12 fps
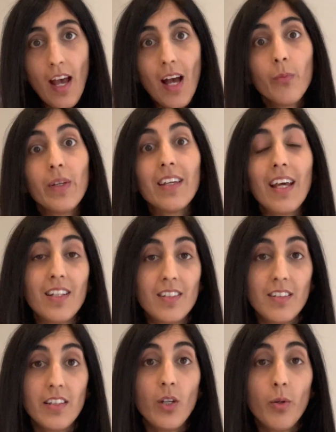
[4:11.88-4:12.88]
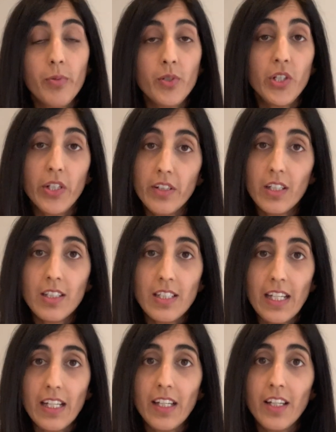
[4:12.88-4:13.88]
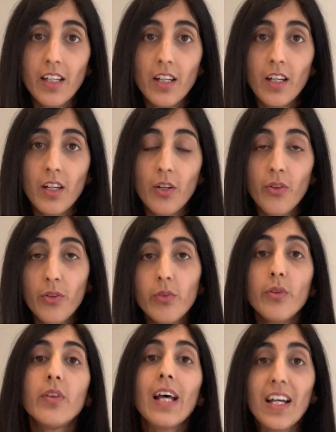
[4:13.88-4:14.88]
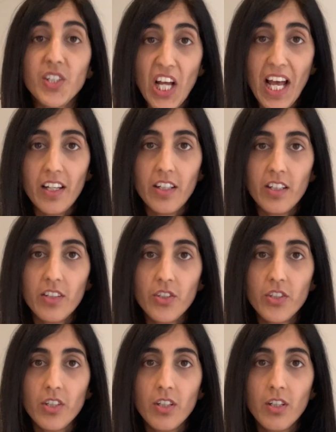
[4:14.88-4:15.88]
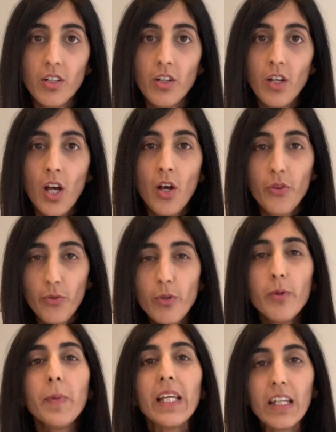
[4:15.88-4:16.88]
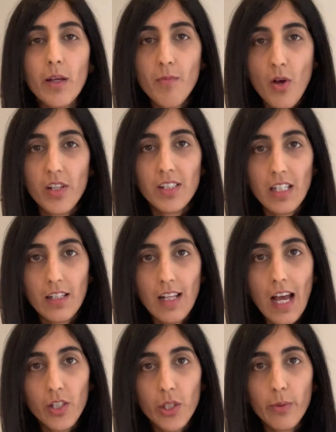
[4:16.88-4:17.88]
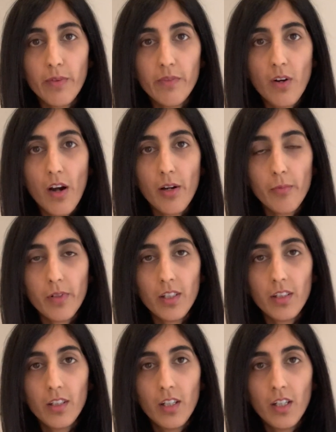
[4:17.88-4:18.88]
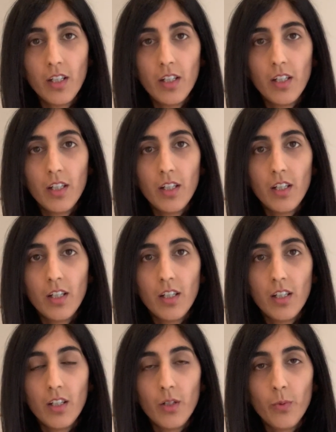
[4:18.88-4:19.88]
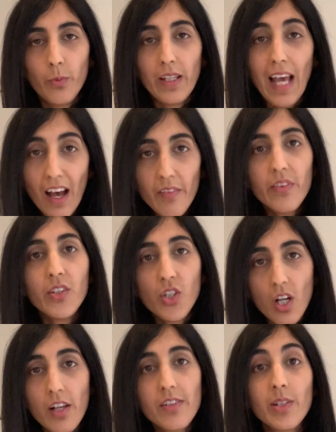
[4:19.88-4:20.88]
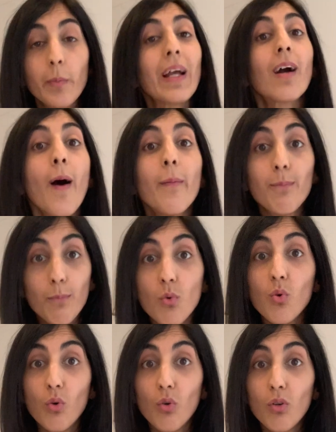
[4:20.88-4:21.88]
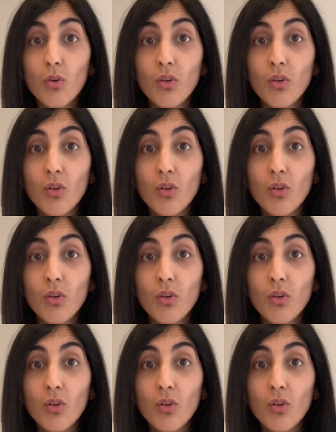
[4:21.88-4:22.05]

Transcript: and we get the opportunity through that challenge, through being immersed in that new environment, we have the chance to become more.